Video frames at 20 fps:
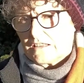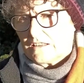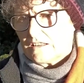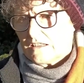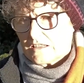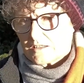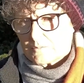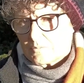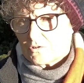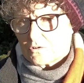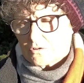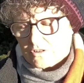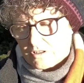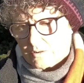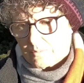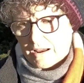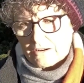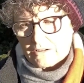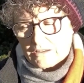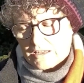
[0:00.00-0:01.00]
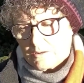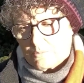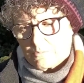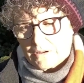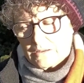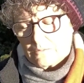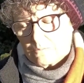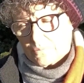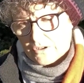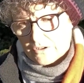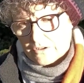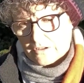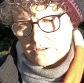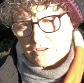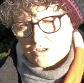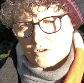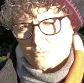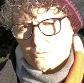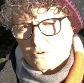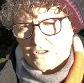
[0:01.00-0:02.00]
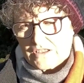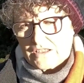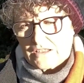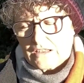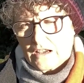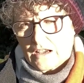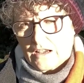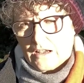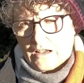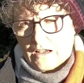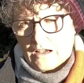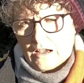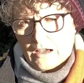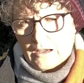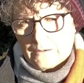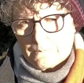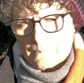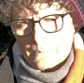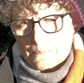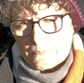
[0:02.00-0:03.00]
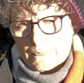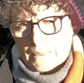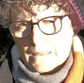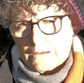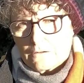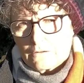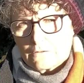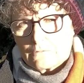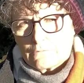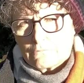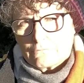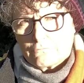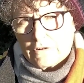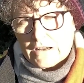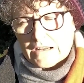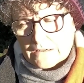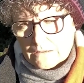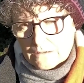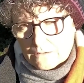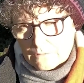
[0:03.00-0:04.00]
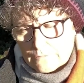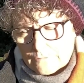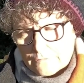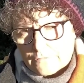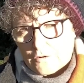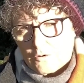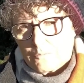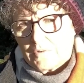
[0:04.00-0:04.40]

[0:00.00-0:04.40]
these books about keeping birds was written from